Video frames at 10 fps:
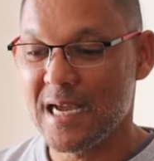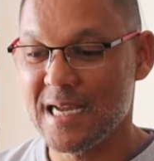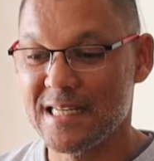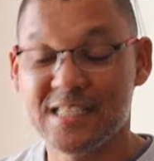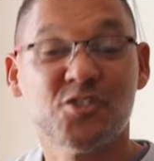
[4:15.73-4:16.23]

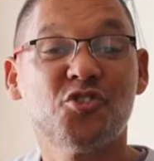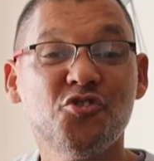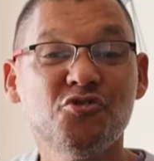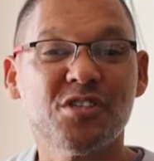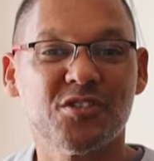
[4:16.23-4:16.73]
And the
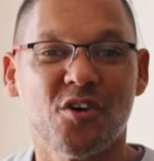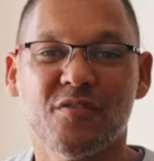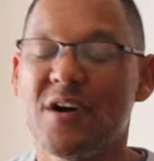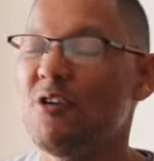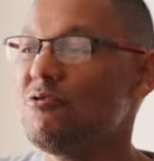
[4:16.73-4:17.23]
excuses
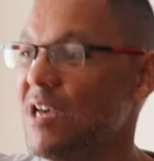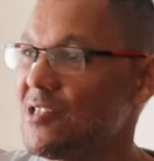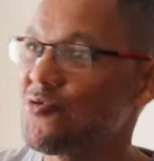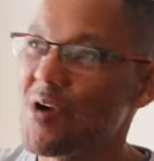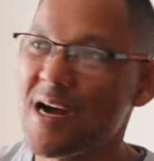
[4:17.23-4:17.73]
of, oh,
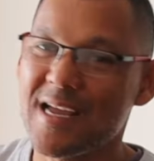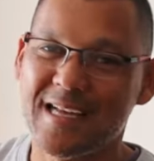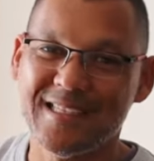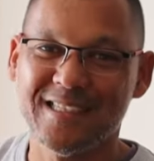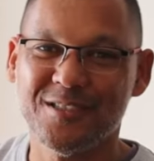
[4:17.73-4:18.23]
that's why
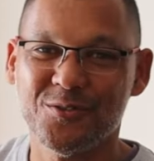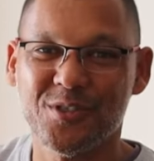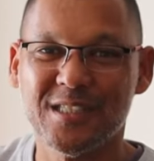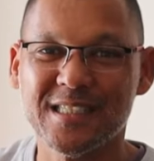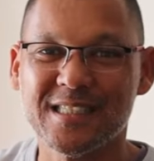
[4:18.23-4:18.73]
I didn't do
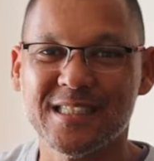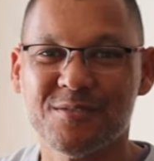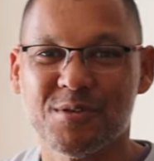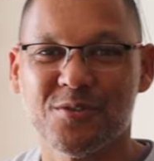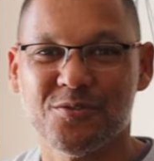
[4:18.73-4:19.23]
the
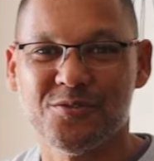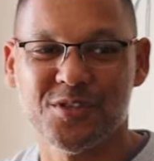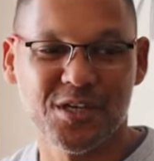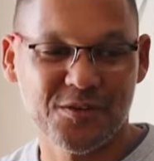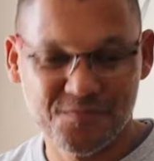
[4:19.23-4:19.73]
distance, because,
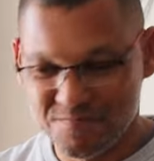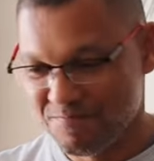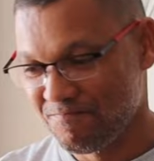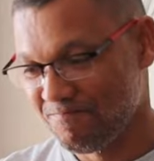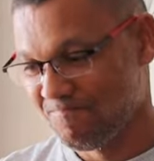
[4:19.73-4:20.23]
you know,
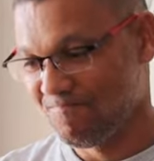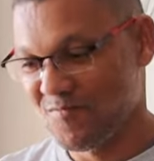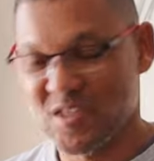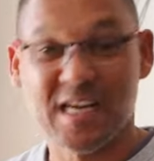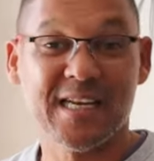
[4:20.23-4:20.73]

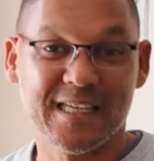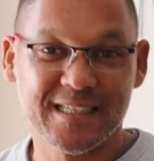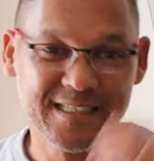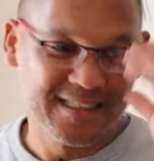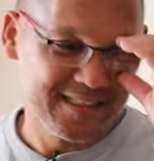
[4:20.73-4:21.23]
running.
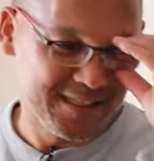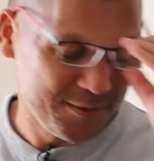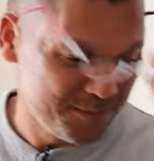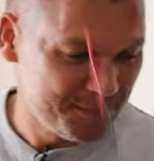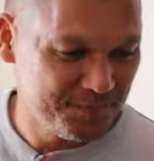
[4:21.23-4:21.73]
So